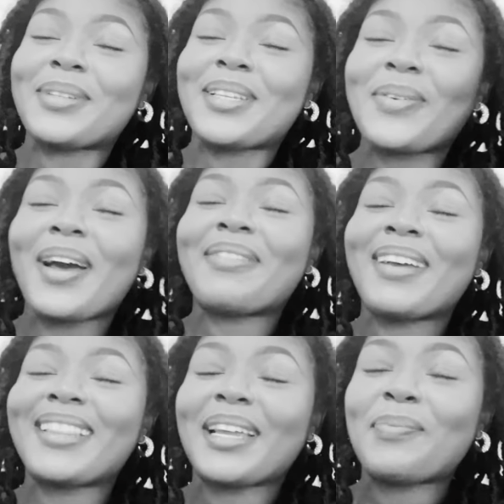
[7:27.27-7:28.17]
thinking, I've
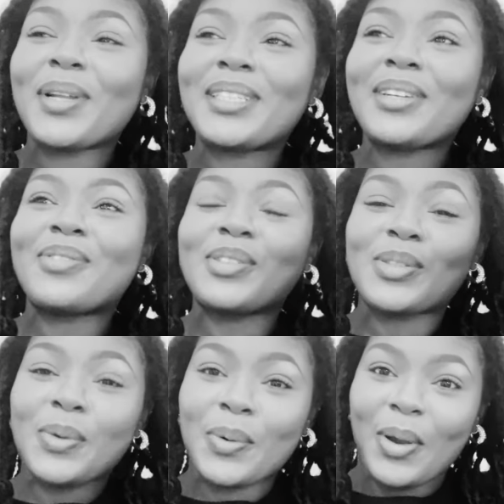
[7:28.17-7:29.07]
had that picture for
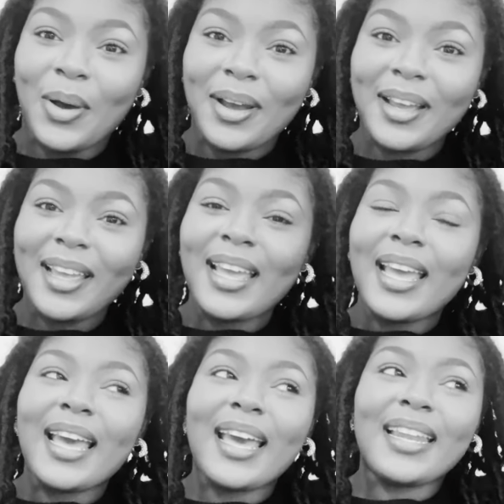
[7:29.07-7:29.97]
so long
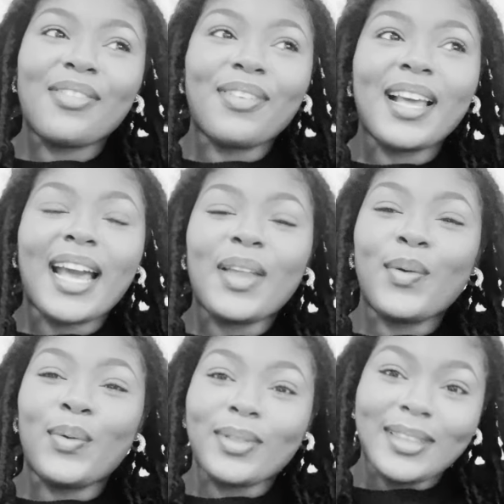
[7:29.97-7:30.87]
and I feel like I
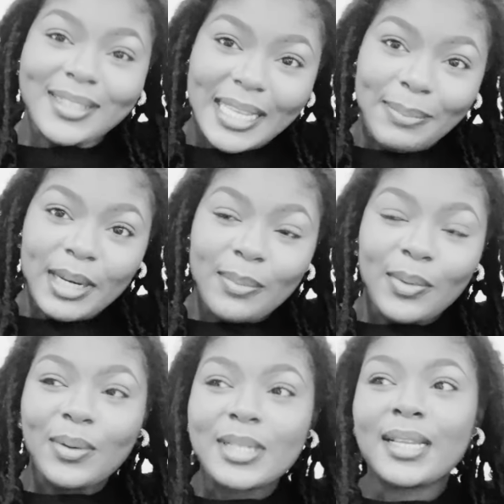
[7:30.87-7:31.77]
don't look the same
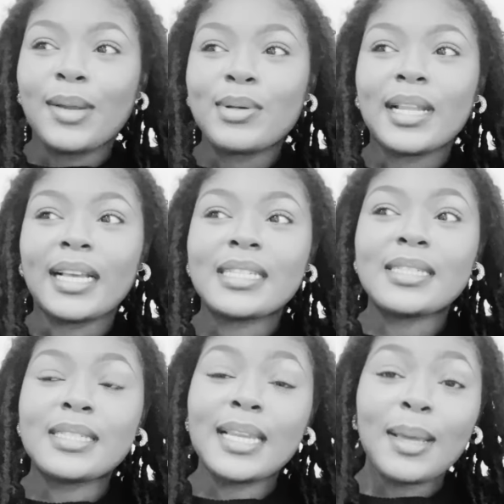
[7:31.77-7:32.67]
anymore, because then I was like
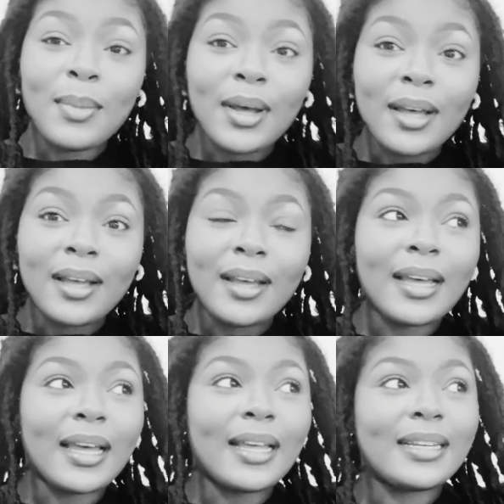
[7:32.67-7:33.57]
slimmer
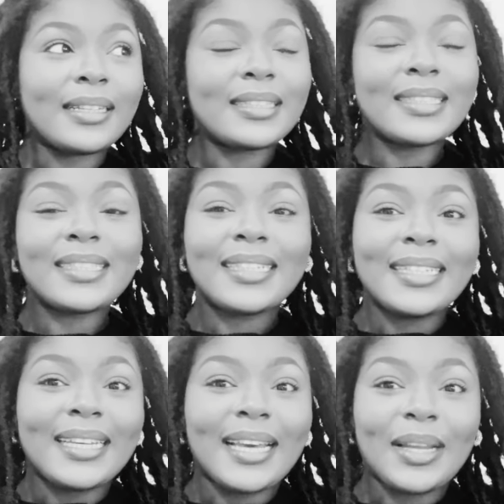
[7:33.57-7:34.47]
and
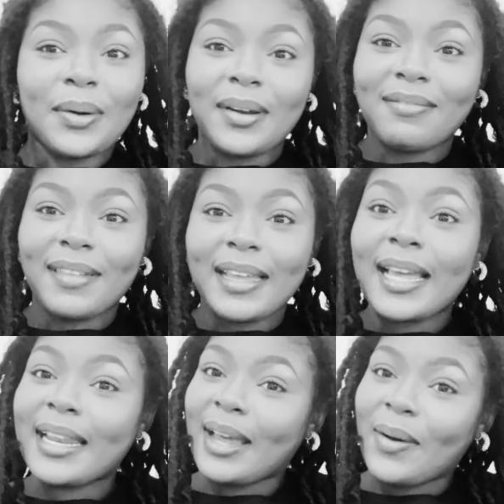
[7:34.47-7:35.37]
all of that,
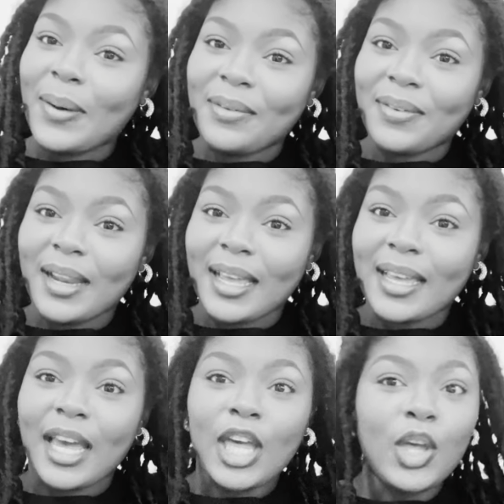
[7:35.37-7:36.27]
and now I feel
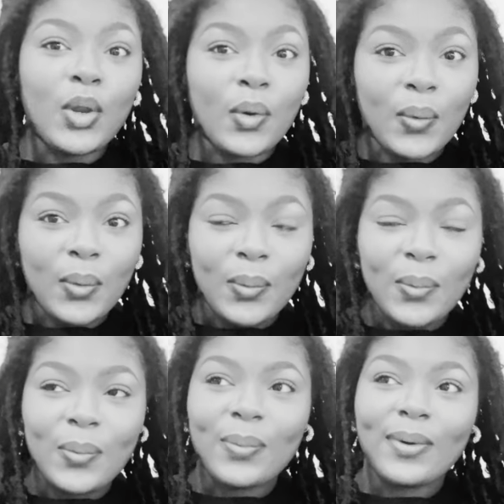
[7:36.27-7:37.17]
like I
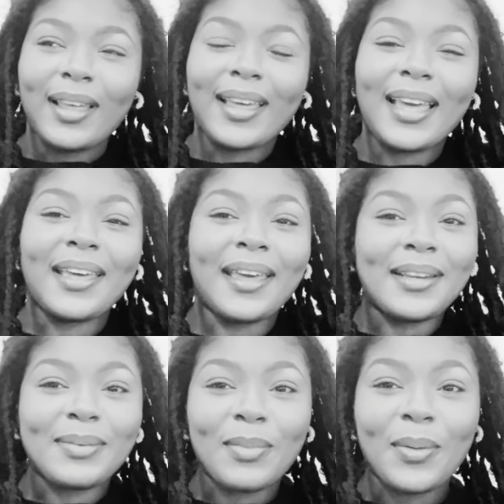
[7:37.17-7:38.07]
grew, like I
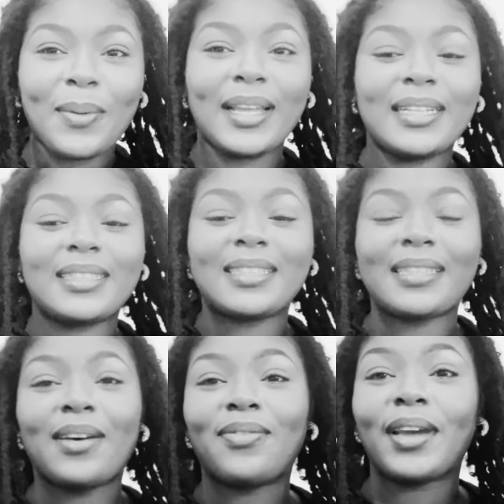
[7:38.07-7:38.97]
gained more weight and
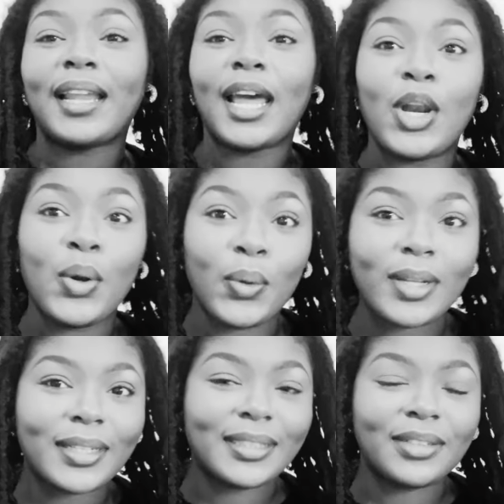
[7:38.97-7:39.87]
stuff, and I
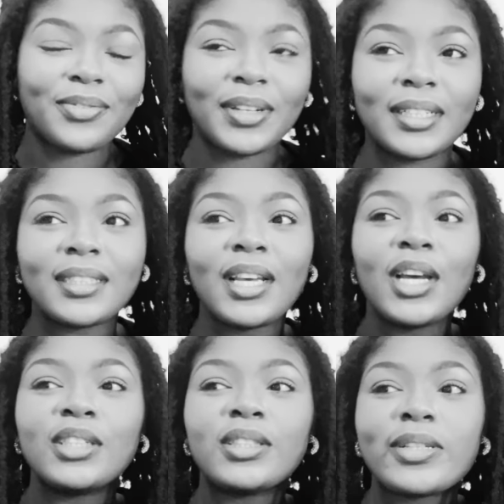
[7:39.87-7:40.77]
look different.
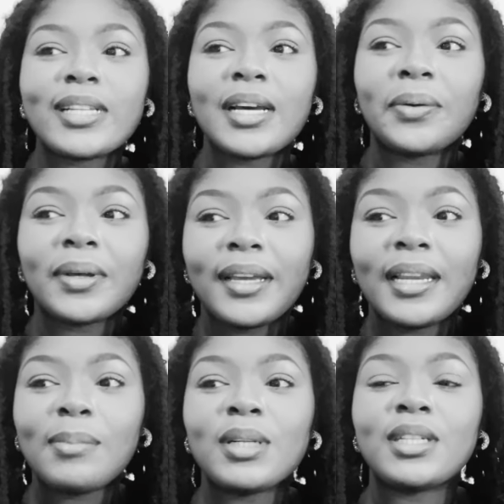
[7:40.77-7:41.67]
So I was like, okay,
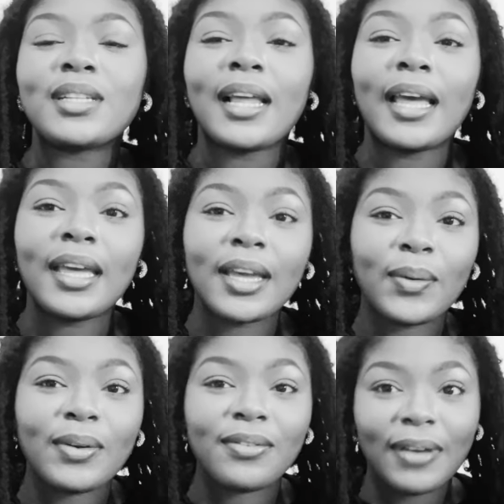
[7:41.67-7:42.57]
let me just like
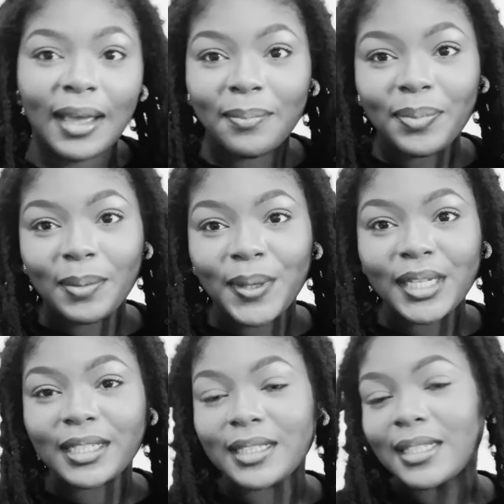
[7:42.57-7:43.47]
revamp the
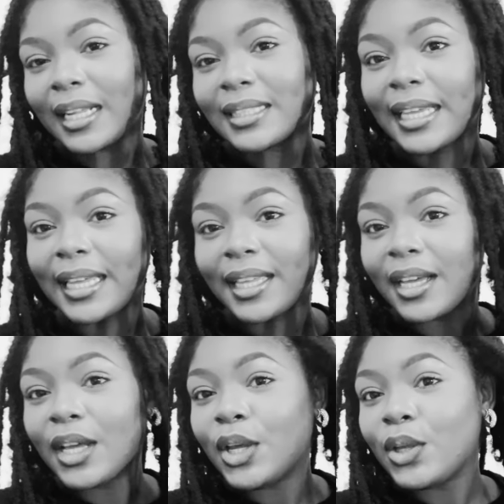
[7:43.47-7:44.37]
pictures, like take
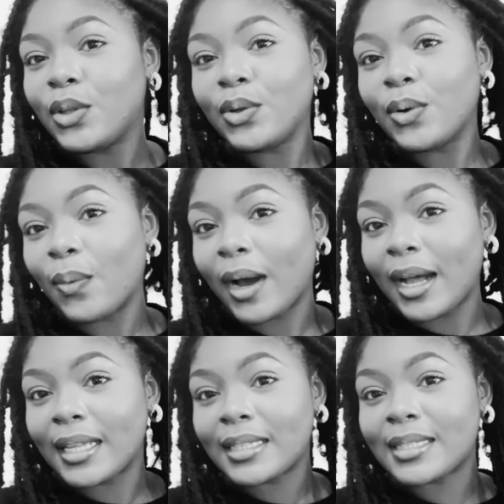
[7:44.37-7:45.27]
new
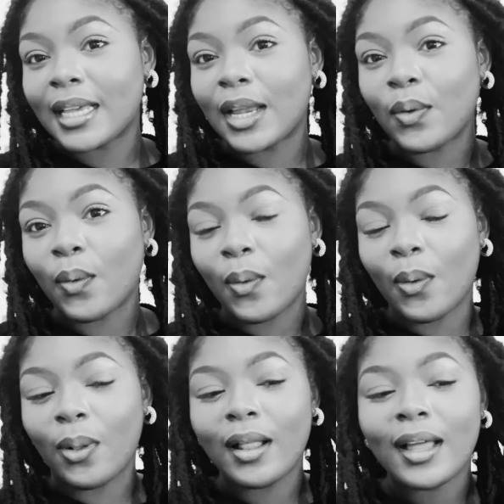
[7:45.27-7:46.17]
ones and
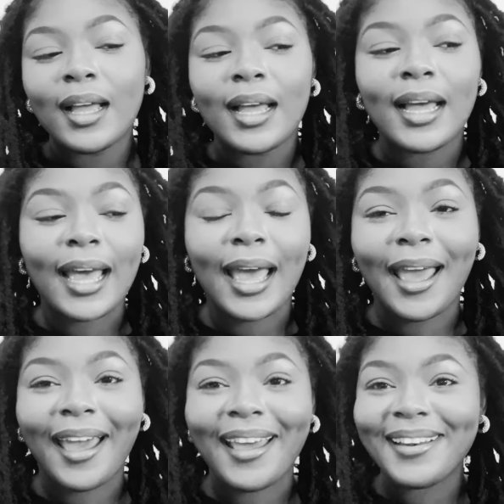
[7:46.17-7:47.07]
all.
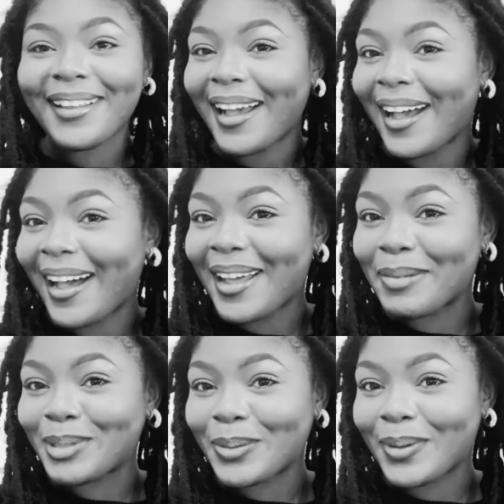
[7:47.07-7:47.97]
And yeah, I
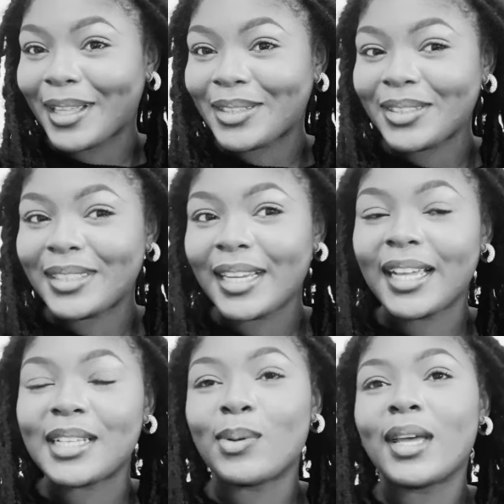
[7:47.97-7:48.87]
am doing that today,
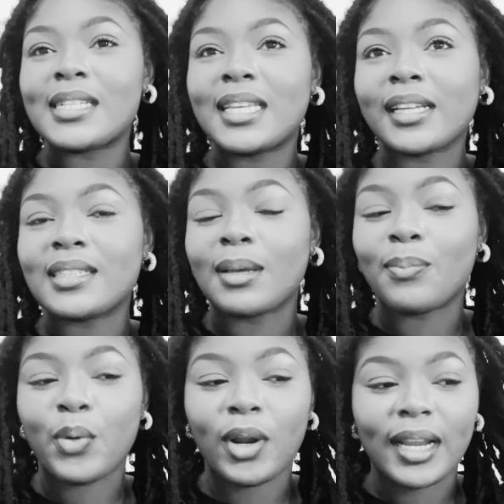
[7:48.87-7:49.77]
as well as taking some
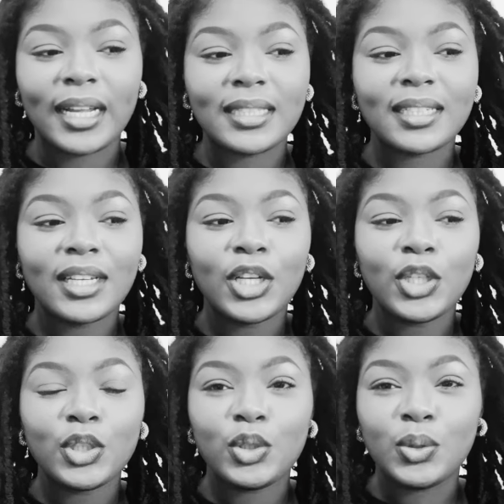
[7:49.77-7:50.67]
product
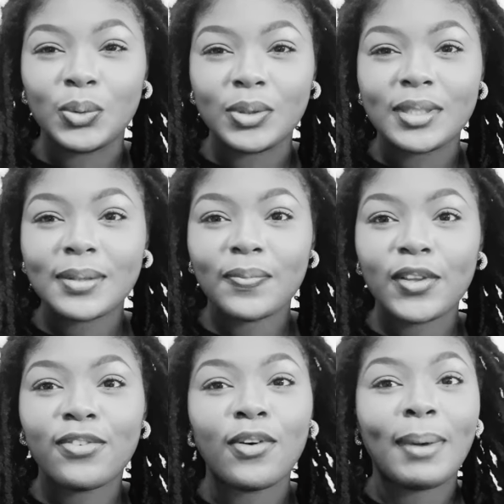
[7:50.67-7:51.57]
shoots
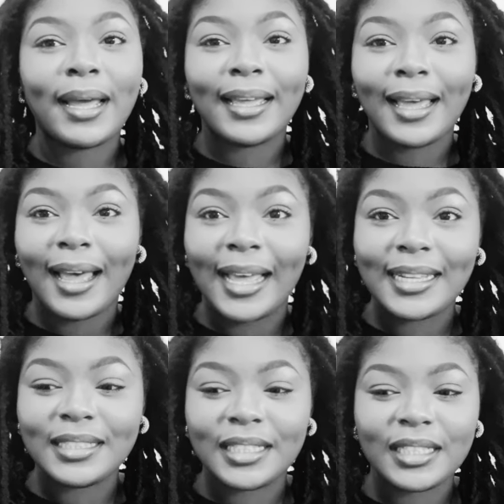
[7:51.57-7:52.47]
for my
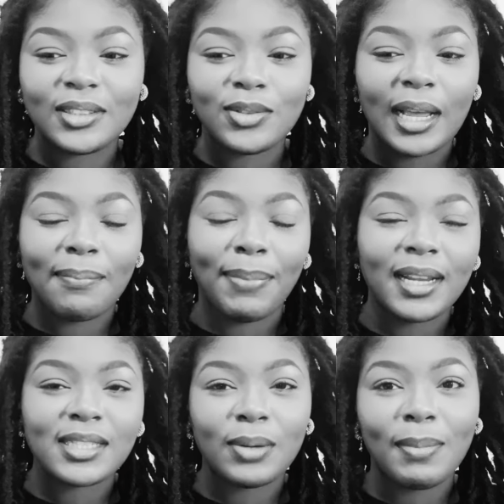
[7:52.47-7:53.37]
IG to like
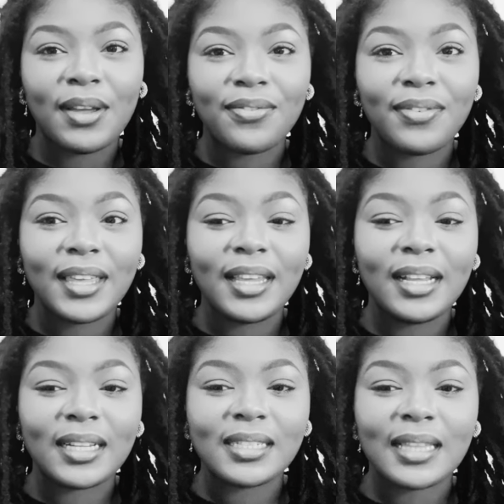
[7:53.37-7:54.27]
balance out my
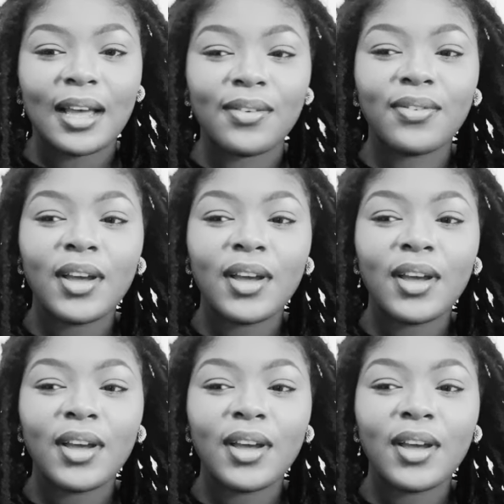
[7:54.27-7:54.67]
feed and stuff.